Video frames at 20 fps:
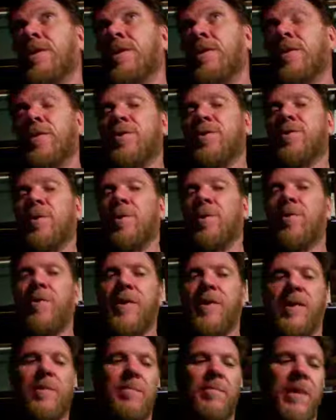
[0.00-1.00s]

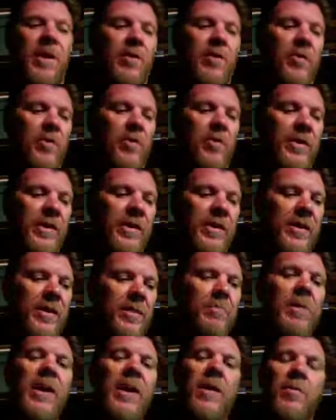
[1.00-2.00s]
control-oriented,
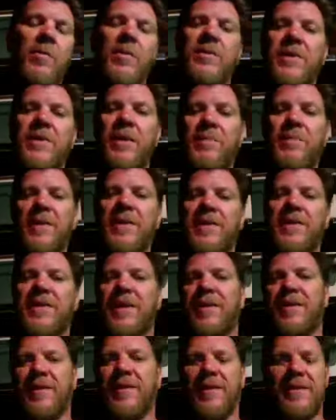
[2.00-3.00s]
power-oriented. But I'm going to
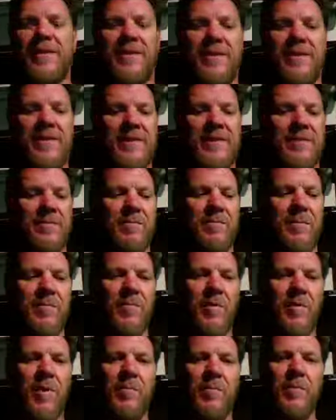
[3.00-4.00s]
say this
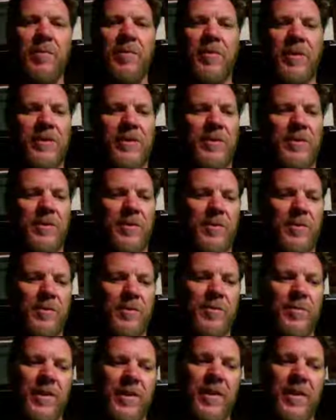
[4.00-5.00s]
before I move on to
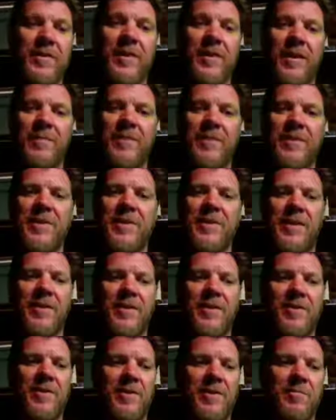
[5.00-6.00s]
the climate
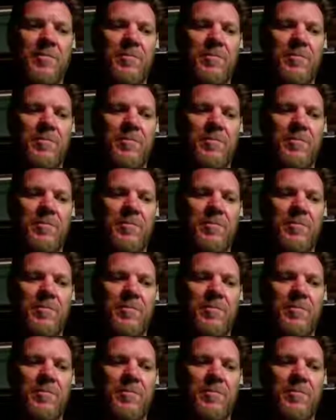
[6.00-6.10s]
change